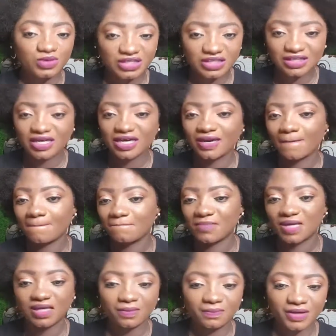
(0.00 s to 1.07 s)
Twitter,
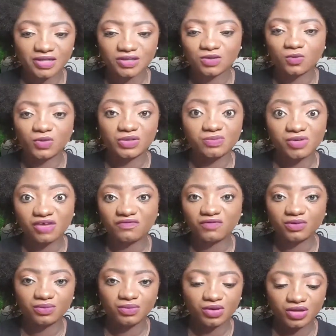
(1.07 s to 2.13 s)
depends on which
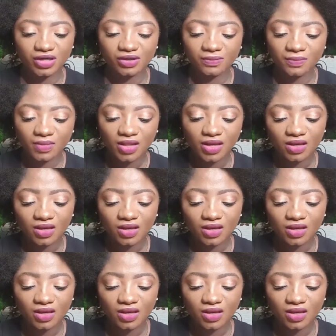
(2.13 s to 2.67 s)
platform you're